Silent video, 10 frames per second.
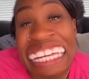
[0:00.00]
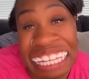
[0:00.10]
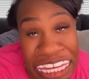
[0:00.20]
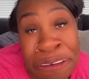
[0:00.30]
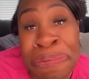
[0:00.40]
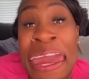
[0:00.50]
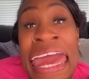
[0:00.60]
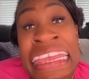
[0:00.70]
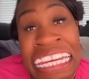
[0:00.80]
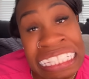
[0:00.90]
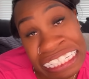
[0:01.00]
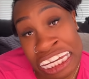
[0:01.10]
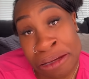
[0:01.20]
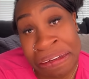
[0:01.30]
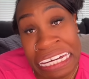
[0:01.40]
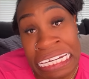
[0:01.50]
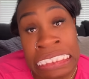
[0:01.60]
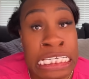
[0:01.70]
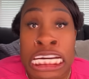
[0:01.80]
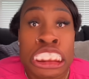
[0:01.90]
Yep, and this is gonna be
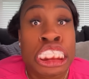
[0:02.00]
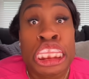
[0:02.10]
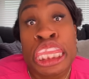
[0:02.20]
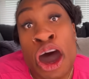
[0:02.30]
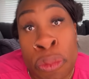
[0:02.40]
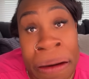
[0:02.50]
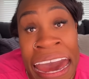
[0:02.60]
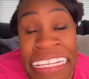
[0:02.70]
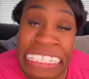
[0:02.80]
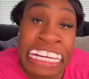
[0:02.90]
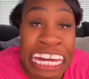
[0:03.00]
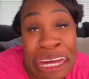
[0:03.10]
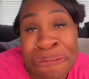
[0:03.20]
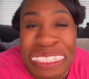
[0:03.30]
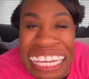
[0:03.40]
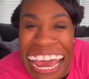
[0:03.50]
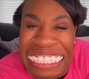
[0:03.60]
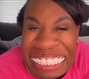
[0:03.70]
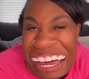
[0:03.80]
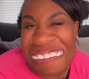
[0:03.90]
easy because nobody can
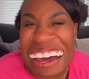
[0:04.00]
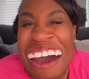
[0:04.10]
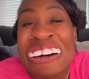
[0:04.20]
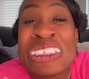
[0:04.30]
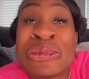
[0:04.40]
hypnotize Coco.